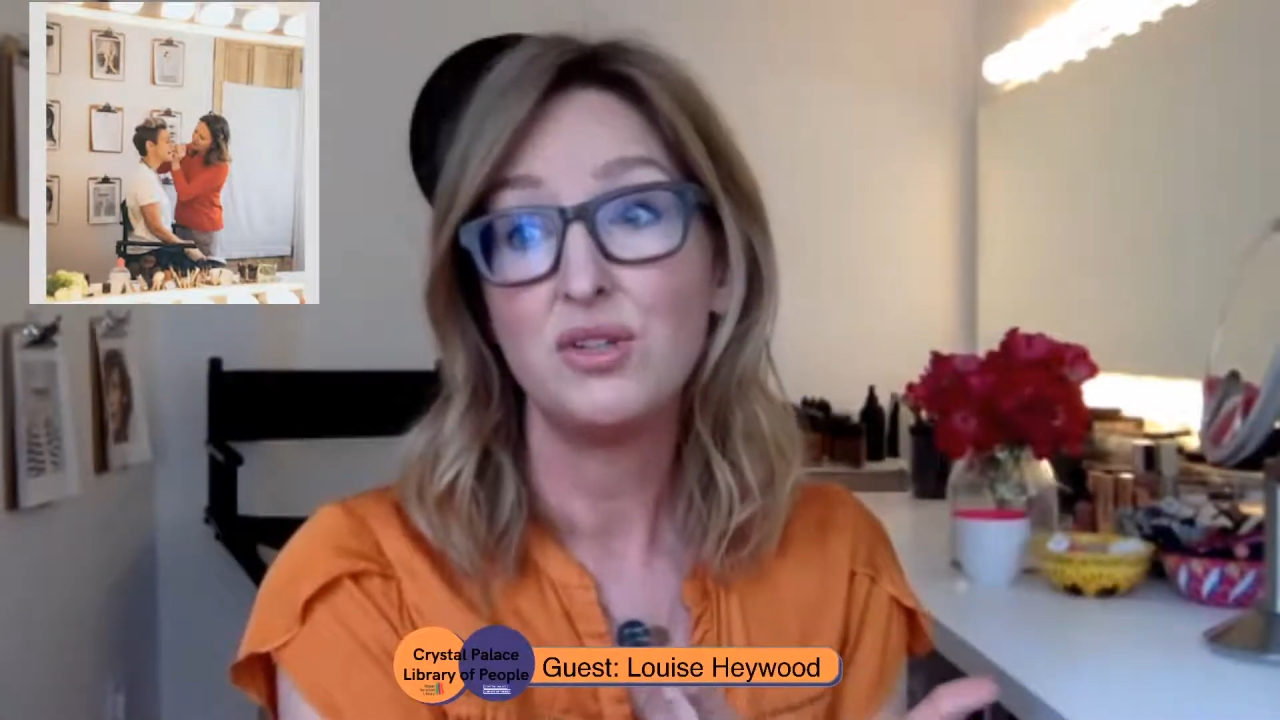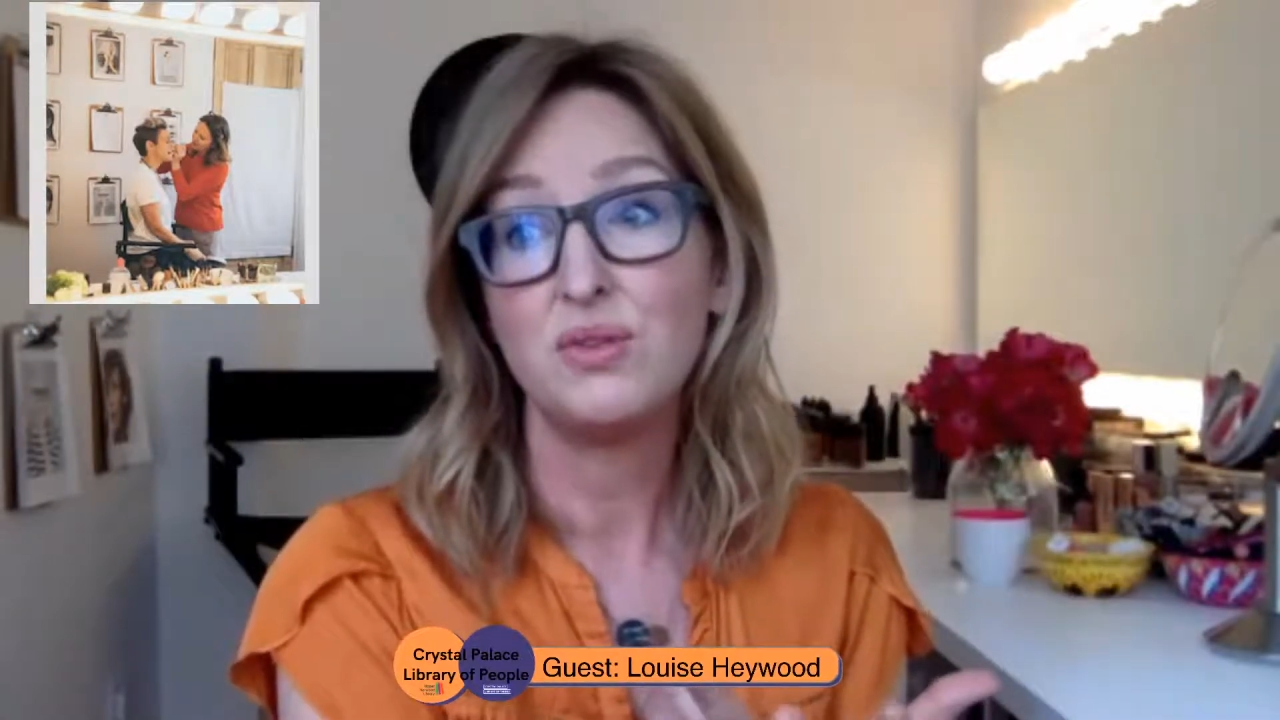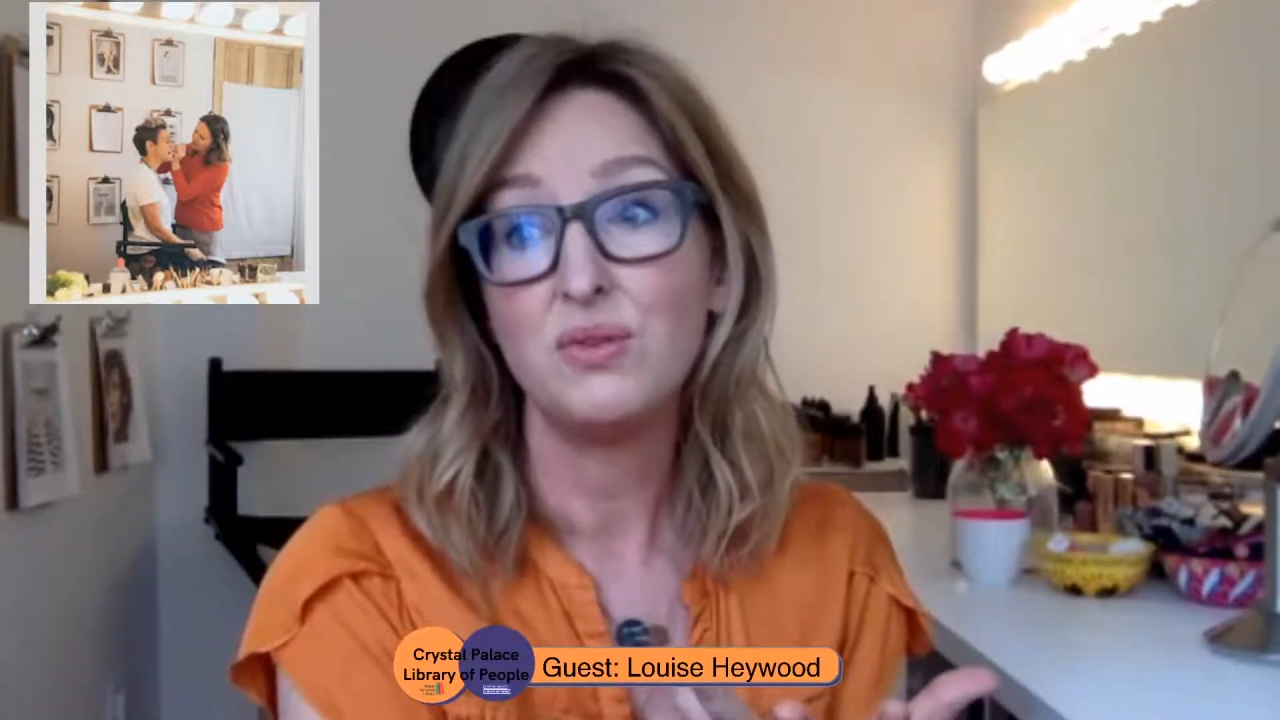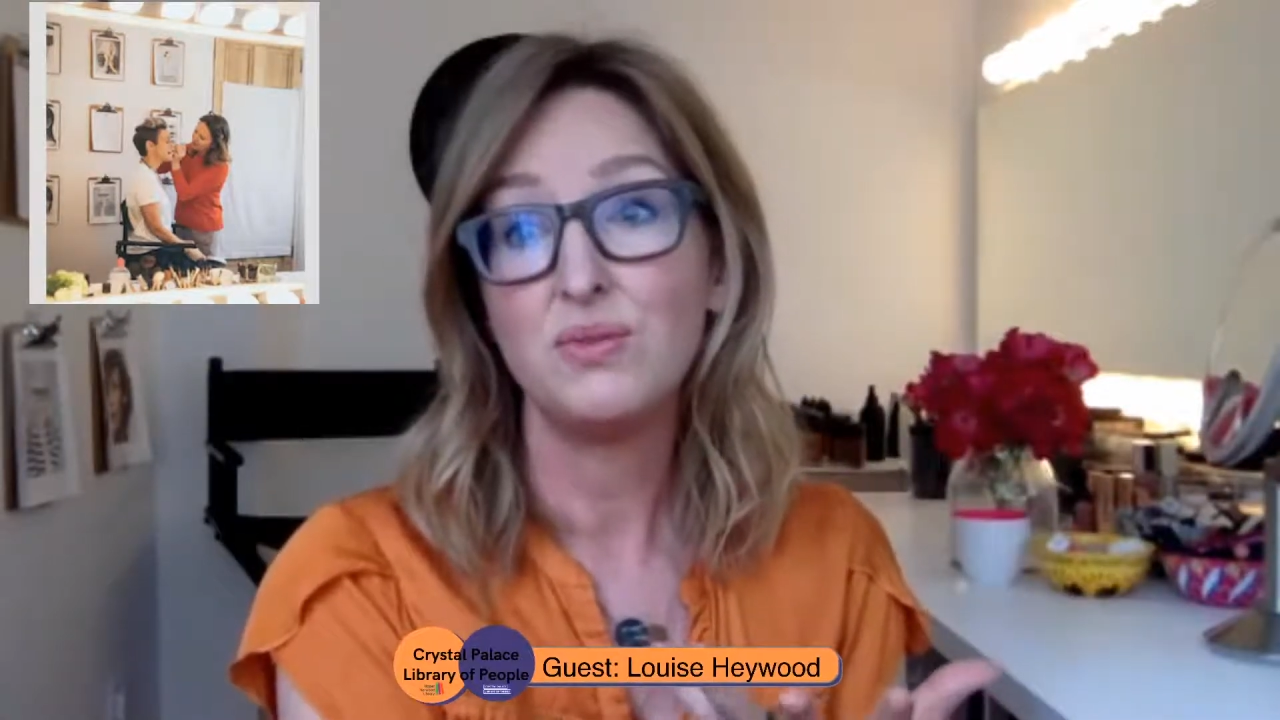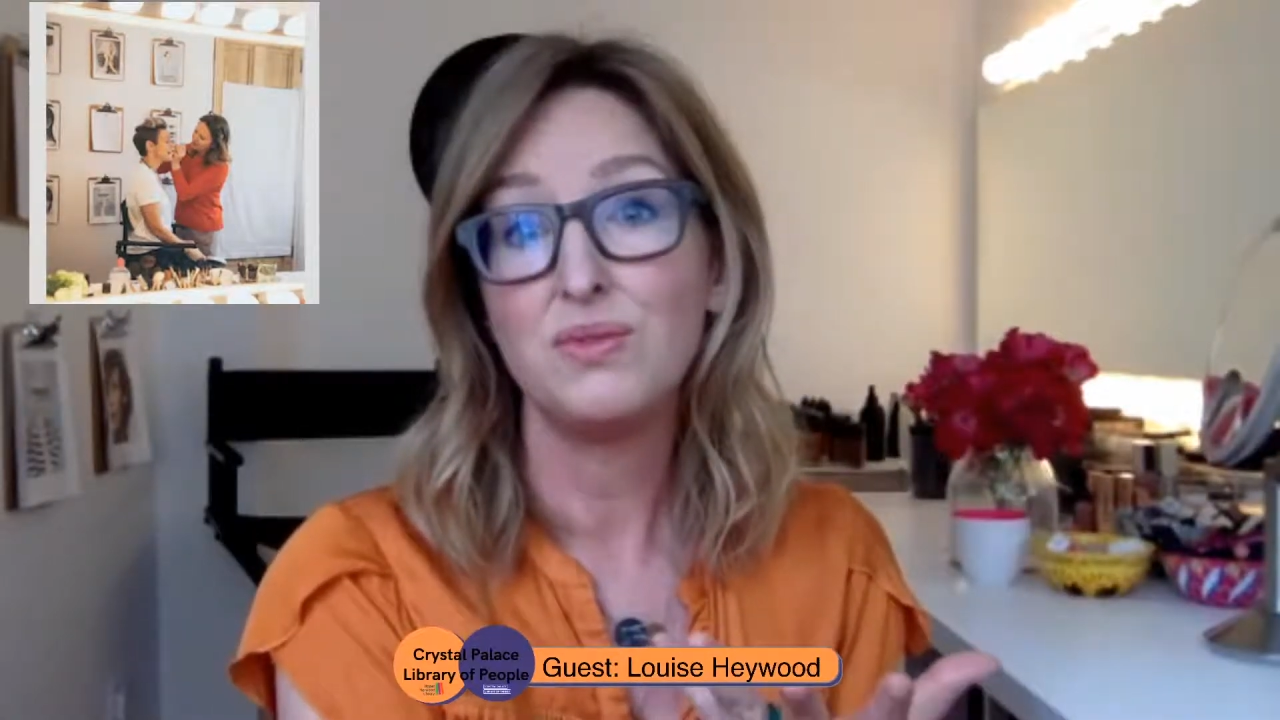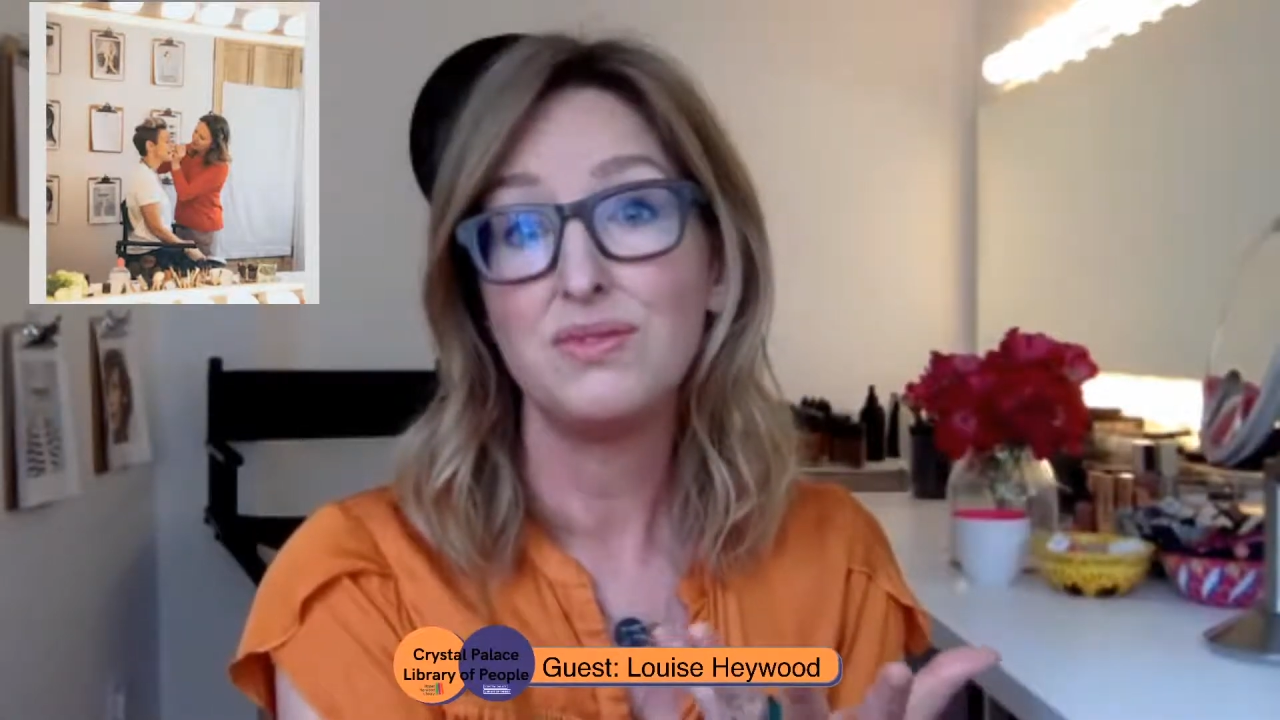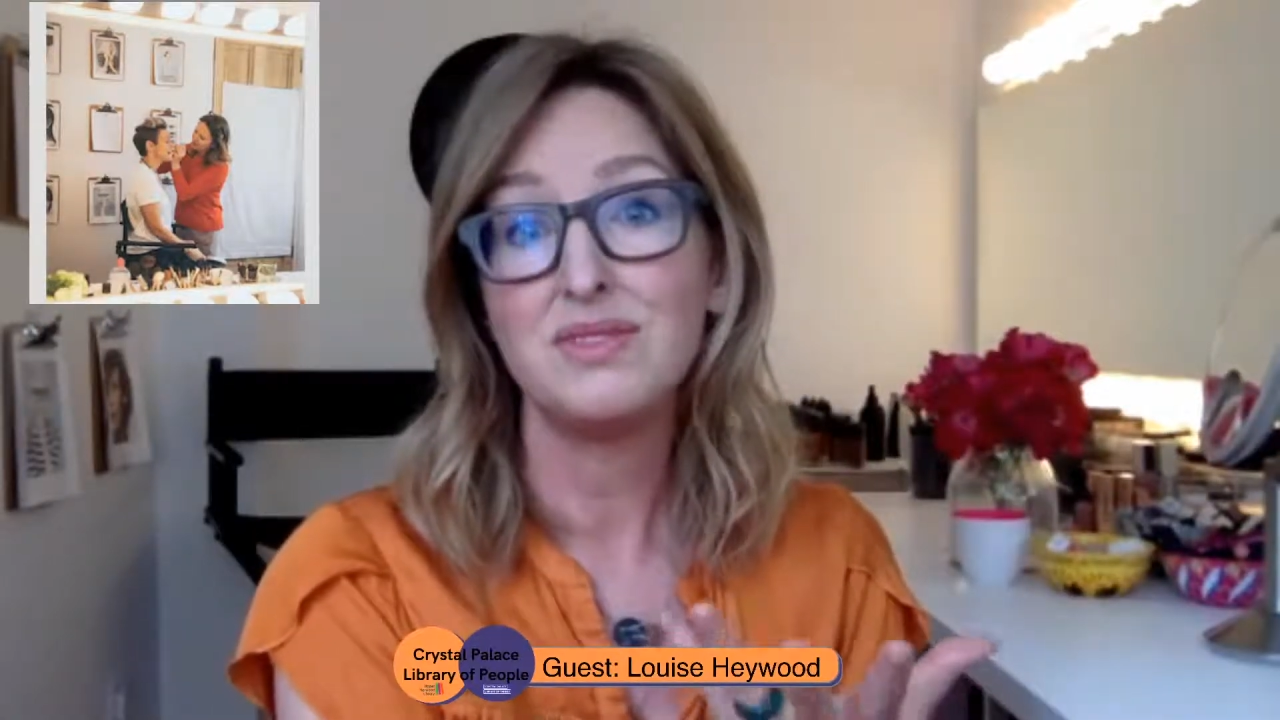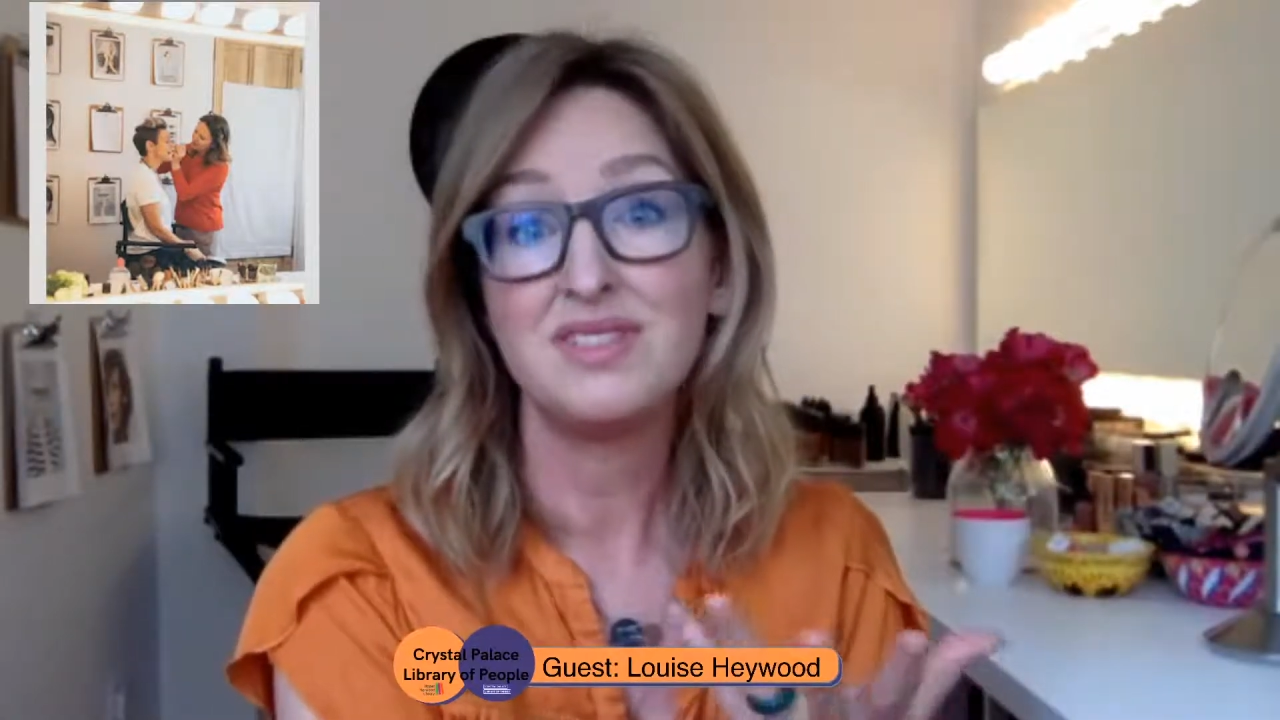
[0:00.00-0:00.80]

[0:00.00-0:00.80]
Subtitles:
to